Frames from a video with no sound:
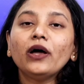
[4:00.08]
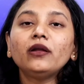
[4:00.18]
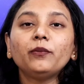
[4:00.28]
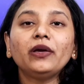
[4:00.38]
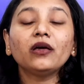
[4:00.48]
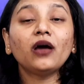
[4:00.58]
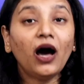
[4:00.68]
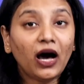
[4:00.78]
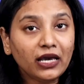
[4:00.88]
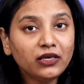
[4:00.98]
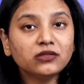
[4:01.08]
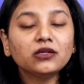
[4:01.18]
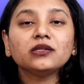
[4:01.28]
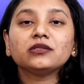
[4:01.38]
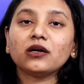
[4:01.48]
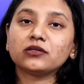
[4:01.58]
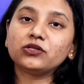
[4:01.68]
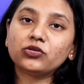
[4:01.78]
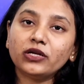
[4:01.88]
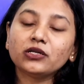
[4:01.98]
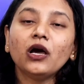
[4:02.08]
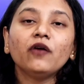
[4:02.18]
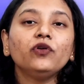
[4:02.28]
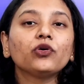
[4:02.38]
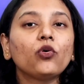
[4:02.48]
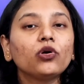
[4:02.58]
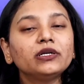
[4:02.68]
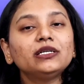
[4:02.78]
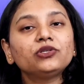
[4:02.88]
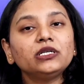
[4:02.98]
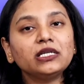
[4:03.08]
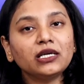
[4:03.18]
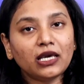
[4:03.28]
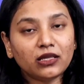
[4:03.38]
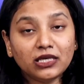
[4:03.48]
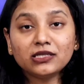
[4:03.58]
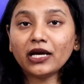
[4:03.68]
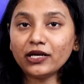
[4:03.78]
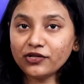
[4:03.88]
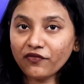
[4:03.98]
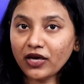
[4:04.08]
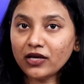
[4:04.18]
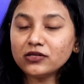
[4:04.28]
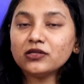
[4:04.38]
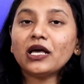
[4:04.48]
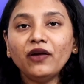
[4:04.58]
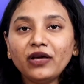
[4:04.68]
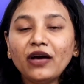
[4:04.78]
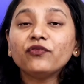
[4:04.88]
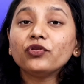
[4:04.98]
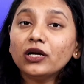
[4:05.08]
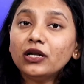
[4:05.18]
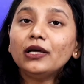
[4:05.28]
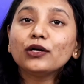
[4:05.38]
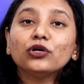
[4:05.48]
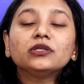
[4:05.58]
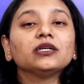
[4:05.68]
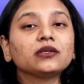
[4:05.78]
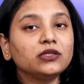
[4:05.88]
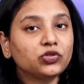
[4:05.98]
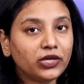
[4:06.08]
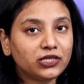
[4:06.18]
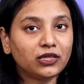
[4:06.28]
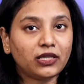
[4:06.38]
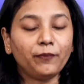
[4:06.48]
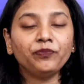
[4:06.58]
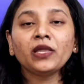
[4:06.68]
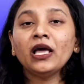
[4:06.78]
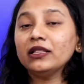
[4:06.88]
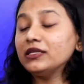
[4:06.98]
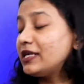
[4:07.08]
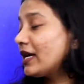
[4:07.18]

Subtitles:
one being highest success rate. We are already treating these kinds of cases and we have really good success rate in them. The